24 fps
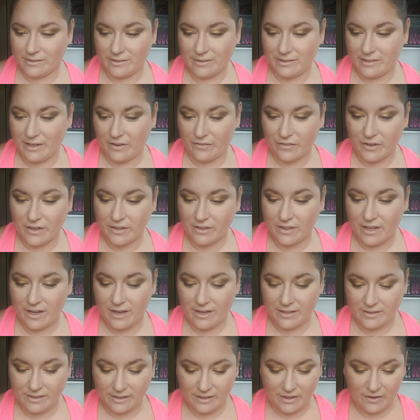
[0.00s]
different
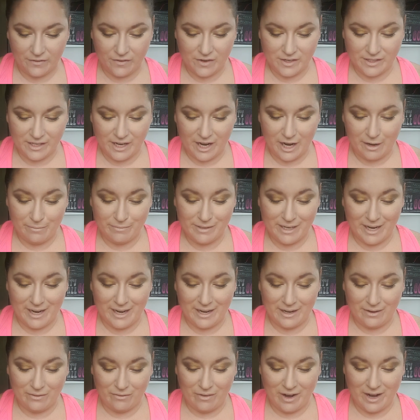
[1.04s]
things at different times,
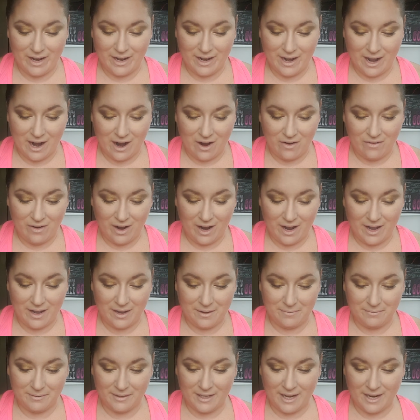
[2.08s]
and right now I
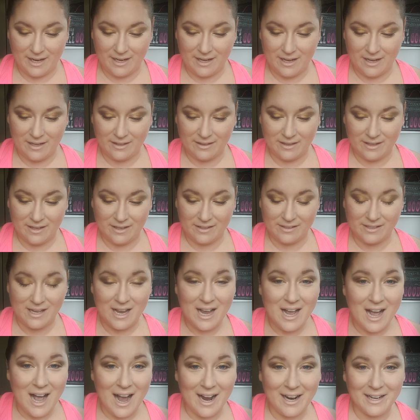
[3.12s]
am liking this.
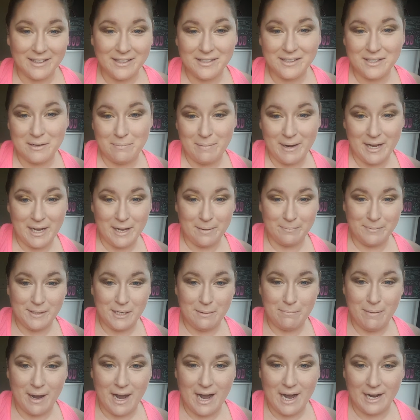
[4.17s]
I got this in my
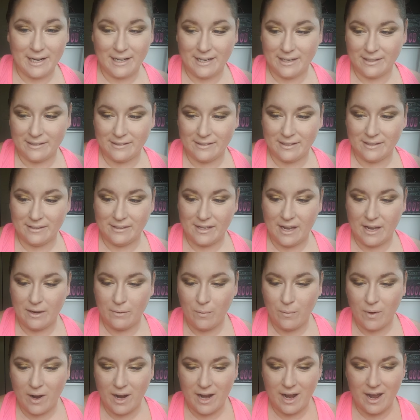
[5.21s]
Ipsy bag. It's this
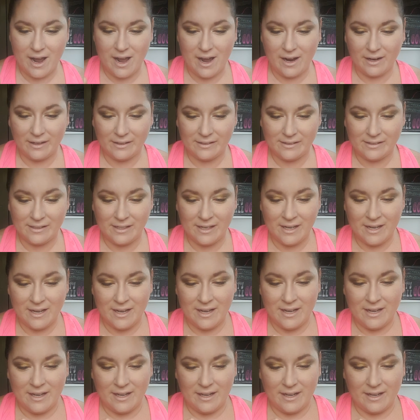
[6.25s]
NYX.
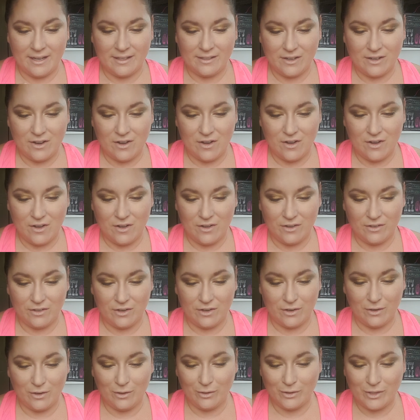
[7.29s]
It's called
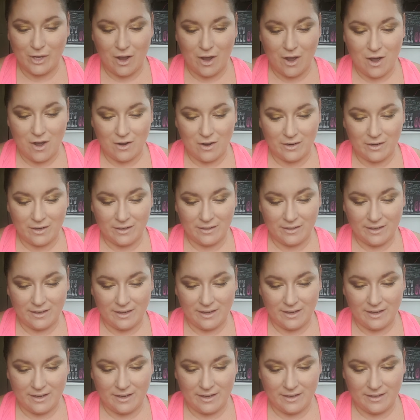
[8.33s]
Girl Talk.
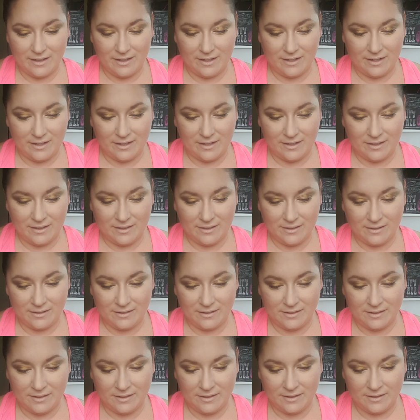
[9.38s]
It
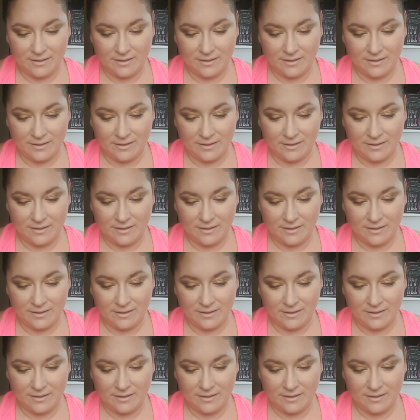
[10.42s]
is